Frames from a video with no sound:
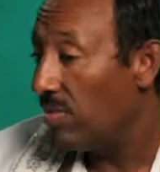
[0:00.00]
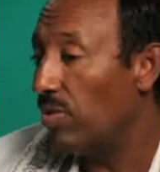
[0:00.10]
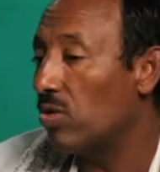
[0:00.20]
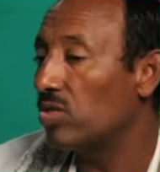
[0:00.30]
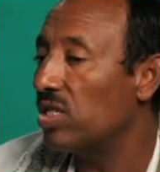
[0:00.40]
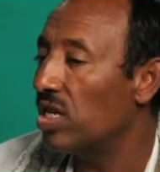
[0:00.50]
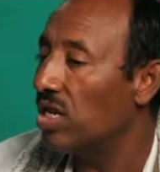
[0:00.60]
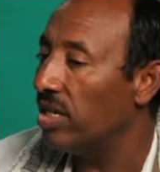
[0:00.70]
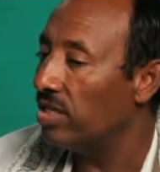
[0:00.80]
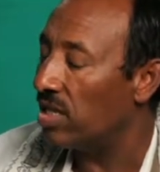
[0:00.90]
because
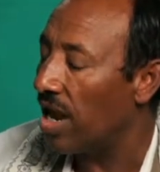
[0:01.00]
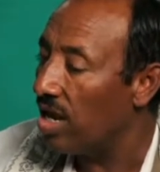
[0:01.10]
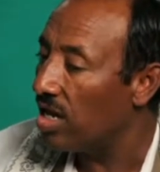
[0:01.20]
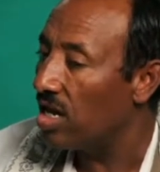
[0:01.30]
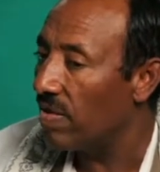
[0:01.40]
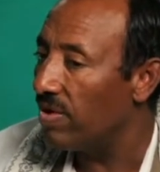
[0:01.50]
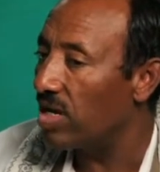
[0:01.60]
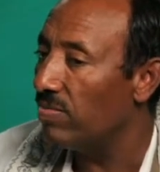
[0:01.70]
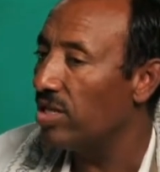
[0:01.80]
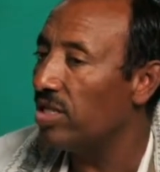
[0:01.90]
the Israeli
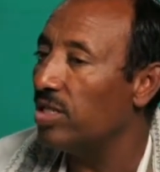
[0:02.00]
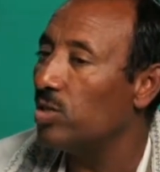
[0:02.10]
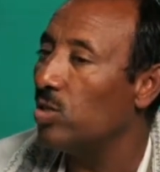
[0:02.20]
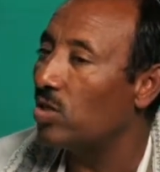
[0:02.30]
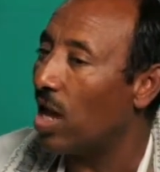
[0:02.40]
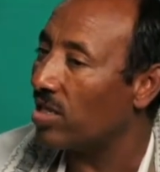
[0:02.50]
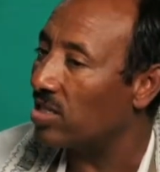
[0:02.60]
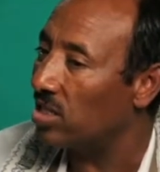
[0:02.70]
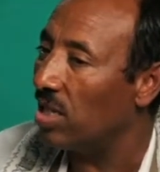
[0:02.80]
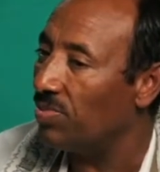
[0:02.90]
government is not
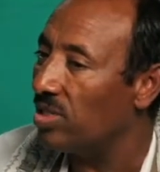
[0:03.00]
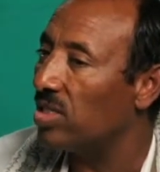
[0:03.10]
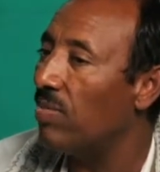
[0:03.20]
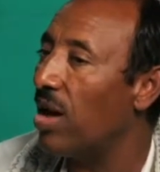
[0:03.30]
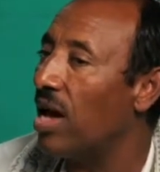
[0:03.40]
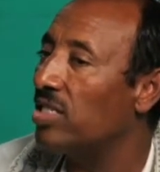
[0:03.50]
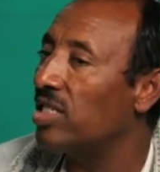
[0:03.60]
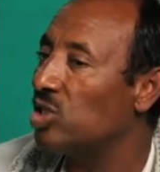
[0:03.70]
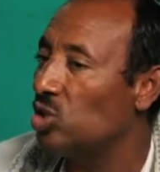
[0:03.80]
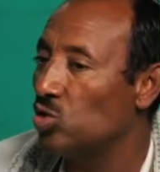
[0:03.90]
accept them as
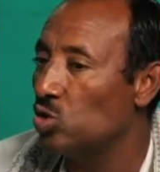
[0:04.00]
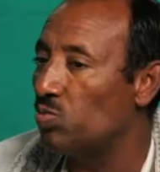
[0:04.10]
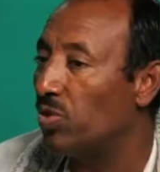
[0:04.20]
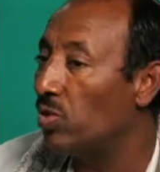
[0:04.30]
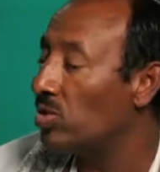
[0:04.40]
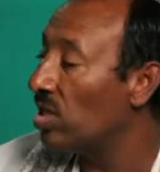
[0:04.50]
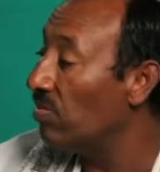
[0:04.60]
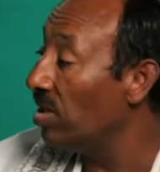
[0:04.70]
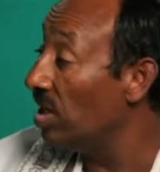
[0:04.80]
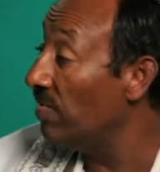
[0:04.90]
a Jewish because they
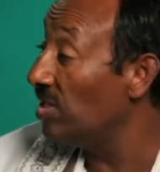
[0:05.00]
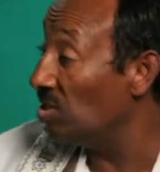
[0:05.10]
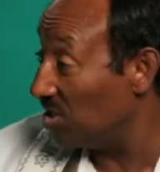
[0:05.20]
believe in